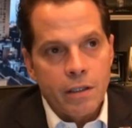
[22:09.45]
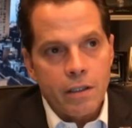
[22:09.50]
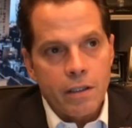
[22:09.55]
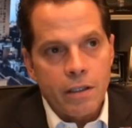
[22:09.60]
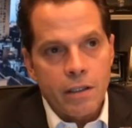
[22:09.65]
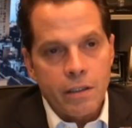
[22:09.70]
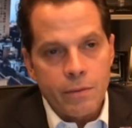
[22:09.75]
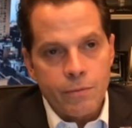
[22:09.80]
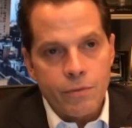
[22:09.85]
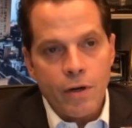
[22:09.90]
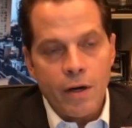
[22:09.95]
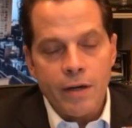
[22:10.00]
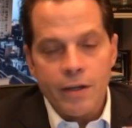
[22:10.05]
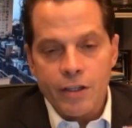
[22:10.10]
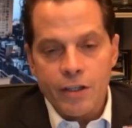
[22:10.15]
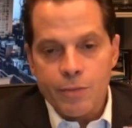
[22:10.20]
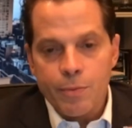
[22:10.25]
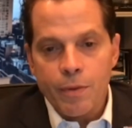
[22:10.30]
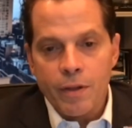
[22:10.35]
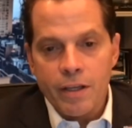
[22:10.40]
I'm trying to
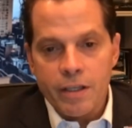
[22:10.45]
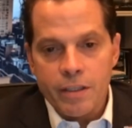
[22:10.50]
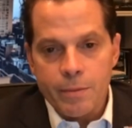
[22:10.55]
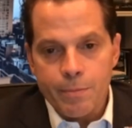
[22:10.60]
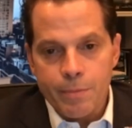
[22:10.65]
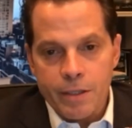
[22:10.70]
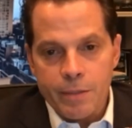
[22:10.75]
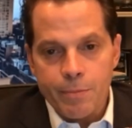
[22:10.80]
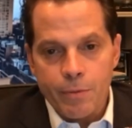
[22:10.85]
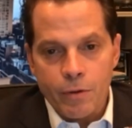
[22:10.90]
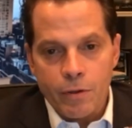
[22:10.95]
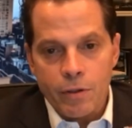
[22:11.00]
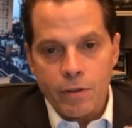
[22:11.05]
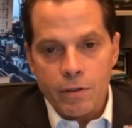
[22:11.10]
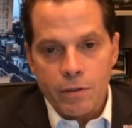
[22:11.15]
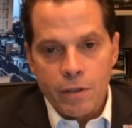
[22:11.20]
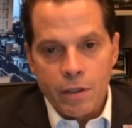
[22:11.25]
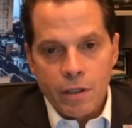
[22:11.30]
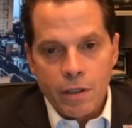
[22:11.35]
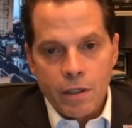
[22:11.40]
explain to
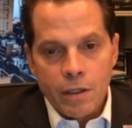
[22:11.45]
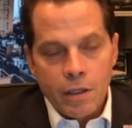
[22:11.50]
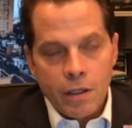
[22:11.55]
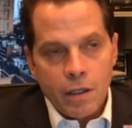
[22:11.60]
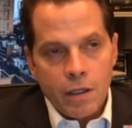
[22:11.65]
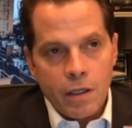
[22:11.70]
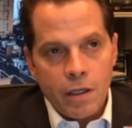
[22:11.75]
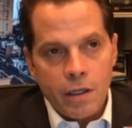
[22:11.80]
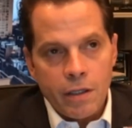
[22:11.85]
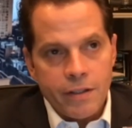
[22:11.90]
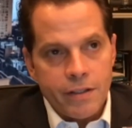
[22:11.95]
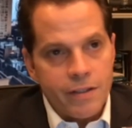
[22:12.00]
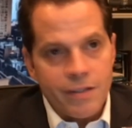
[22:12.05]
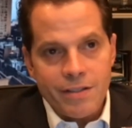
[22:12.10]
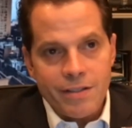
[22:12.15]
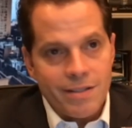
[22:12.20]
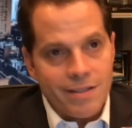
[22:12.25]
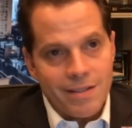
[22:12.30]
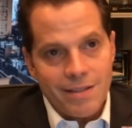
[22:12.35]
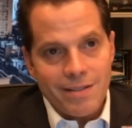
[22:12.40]
people that
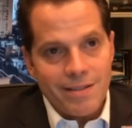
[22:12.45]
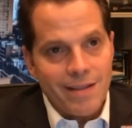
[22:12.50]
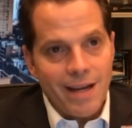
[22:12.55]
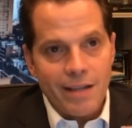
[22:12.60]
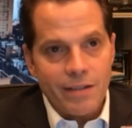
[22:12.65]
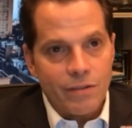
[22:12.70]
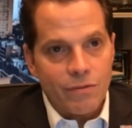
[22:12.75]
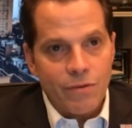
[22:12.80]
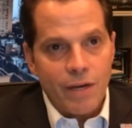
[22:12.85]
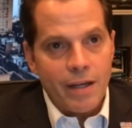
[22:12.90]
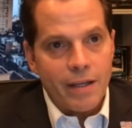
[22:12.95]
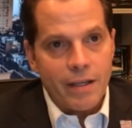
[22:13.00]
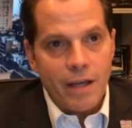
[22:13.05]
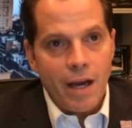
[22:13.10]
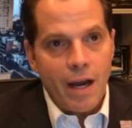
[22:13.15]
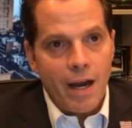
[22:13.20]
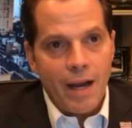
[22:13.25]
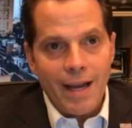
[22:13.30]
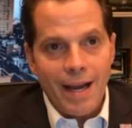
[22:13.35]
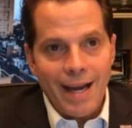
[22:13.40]
this is just not the right
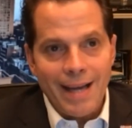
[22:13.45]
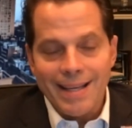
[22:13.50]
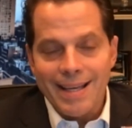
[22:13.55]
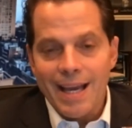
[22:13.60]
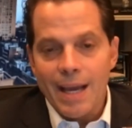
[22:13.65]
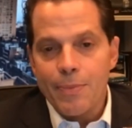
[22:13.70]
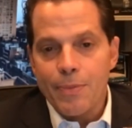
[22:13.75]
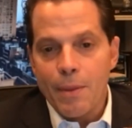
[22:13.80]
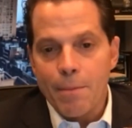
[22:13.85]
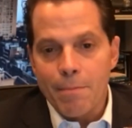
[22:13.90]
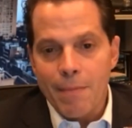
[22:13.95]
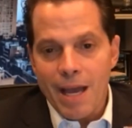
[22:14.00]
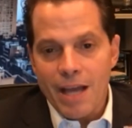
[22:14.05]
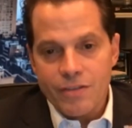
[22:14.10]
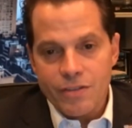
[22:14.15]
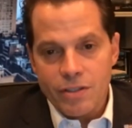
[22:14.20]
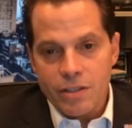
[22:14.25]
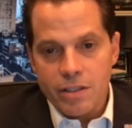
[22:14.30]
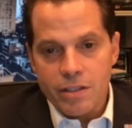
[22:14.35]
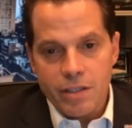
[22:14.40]
guy. I get the
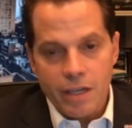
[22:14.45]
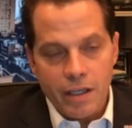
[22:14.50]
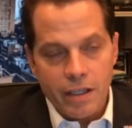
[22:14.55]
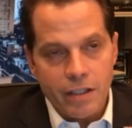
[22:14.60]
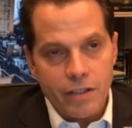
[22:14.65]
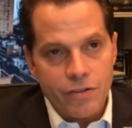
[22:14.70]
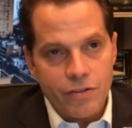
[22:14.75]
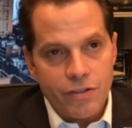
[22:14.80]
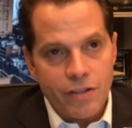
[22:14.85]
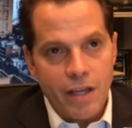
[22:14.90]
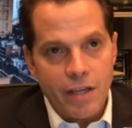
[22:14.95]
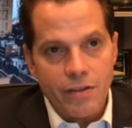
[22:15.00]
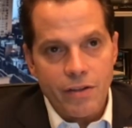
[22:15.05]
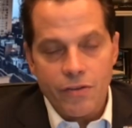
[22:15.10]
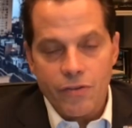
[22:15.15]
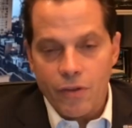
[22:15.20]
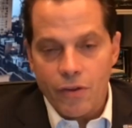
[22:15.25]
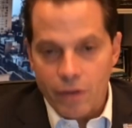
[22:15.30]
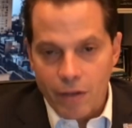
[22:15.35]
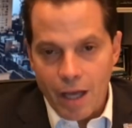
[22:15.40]
message. I understand
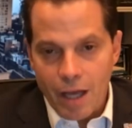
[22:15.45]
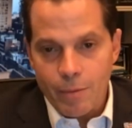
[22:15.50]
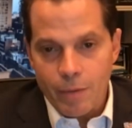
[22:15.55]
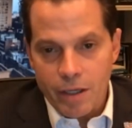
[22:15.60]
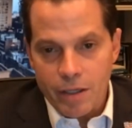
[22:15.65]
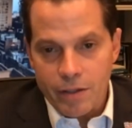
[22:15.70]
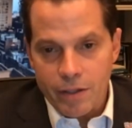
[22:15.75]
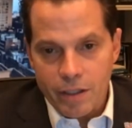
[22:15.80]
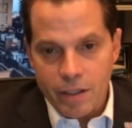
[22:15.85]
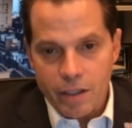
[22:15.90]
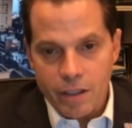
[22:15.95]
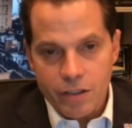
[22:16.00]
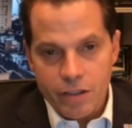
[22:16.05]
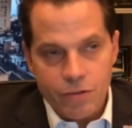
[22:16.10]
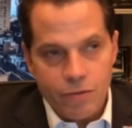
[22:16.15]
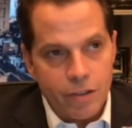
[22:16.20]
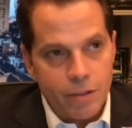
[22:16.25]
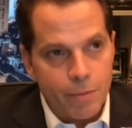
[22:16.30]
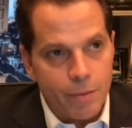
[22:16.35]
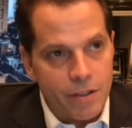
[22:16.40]
the dilemma in the
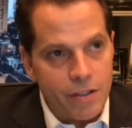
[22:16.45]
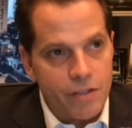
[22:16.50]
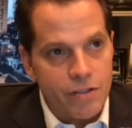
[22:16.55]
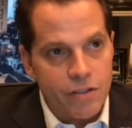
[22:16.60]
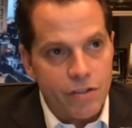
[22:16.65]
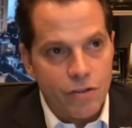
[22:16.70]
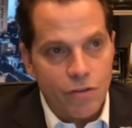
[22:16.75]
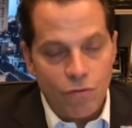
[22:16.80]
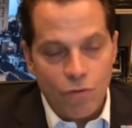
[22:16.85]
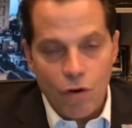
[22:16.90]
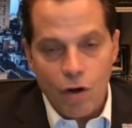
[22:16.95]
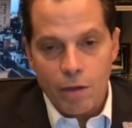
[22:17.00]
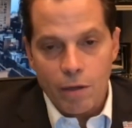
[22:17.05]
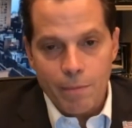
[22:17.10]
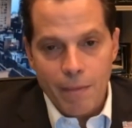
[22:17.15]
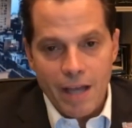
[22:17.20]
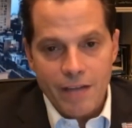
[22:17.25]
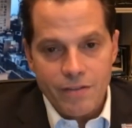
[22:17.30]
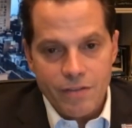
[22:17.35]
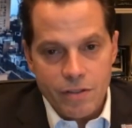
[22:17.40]
country, but this is the wrong
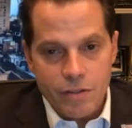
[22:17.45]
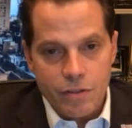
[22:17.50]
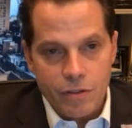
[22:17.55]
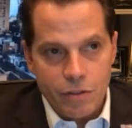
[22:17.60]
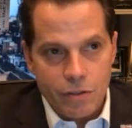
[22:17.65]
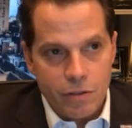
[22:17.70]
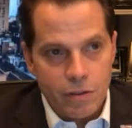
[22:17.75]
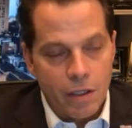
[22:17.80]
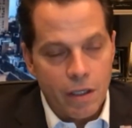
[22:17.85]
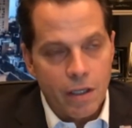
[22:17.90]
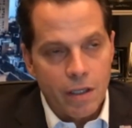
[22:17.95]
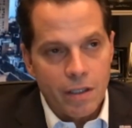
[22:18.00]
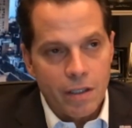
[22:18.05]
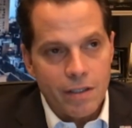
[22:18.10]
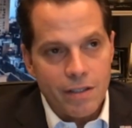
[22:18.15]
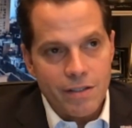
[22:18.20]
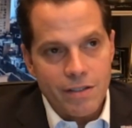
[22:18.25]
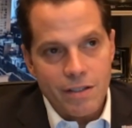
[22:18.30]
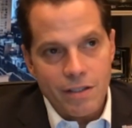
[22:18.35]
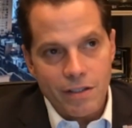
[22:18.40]
messenger.
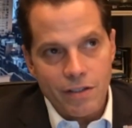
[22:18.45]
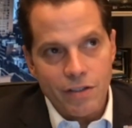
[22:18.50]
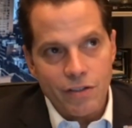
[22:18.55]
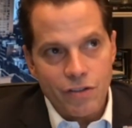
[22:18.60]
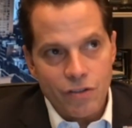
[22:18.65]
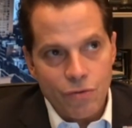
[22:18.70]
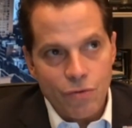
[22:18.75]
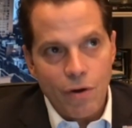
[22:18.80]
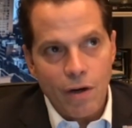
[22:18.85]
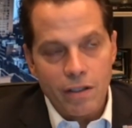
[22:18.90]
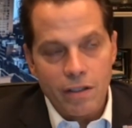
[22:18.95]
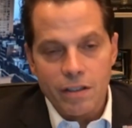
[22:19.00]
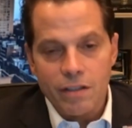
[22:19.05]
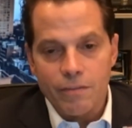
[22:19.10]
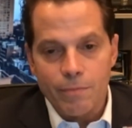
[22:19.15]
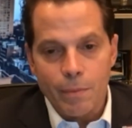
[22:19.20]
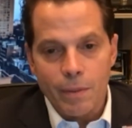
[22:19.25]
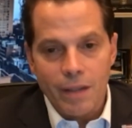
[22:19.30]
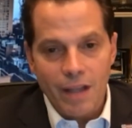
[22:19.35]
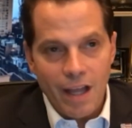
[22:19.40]
This is a
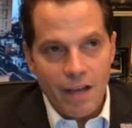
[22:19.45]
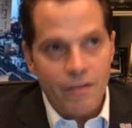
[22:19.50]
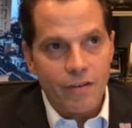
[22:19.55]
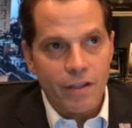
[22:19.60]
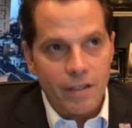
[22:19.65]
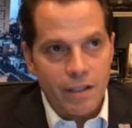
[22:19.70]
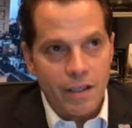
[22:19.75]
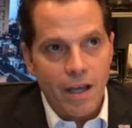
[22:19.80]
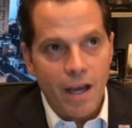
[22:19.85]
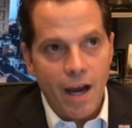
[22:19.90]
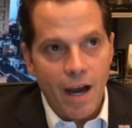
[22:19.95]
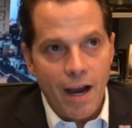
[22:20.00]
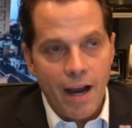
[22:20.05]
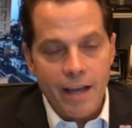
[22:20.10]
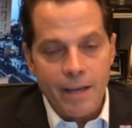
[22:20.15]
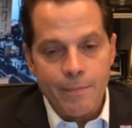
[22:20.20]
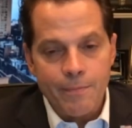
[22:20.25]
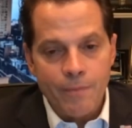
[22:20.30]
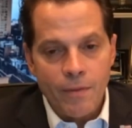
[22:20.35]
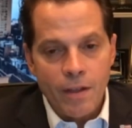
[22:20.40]
destructive, malevolent
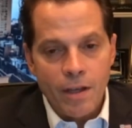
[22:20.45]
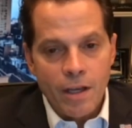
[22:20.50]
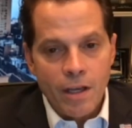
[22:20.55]
guy.